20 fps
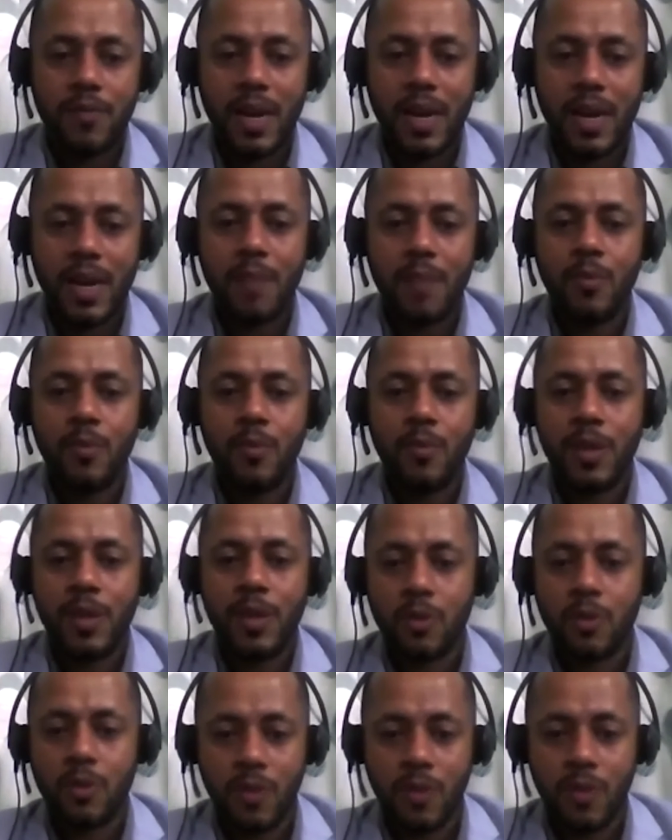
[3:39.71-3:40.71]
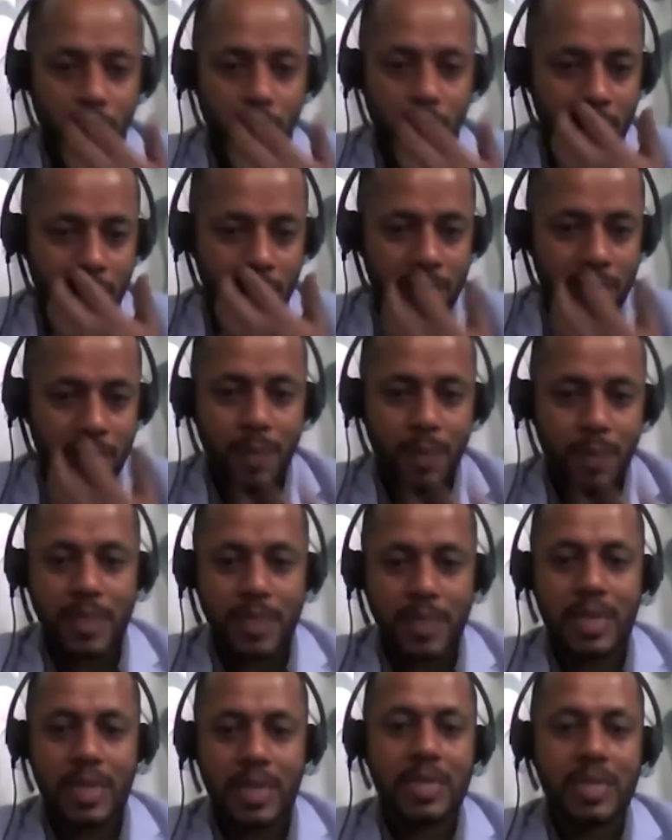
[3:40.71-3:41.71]
when I'm moving through forward with the
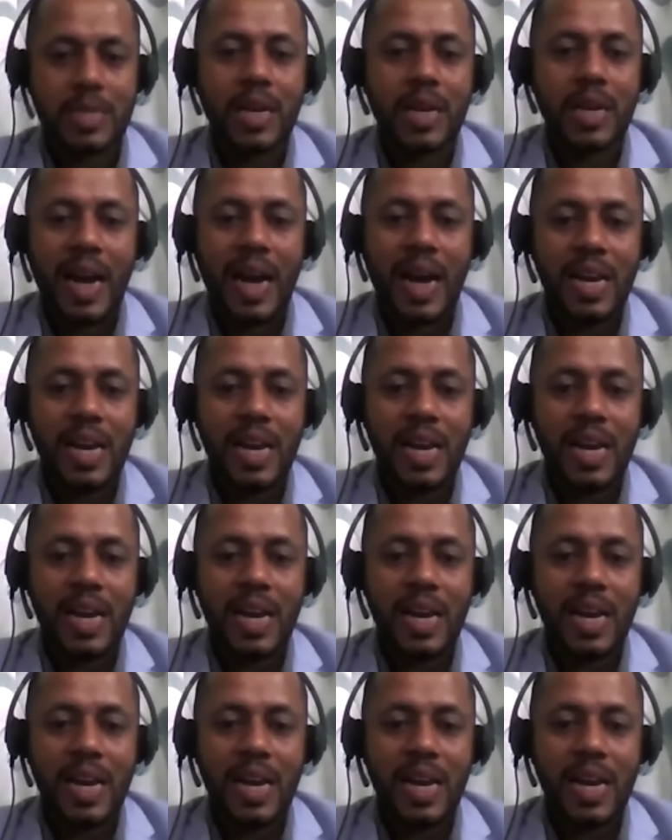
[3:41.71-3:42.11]
presentation,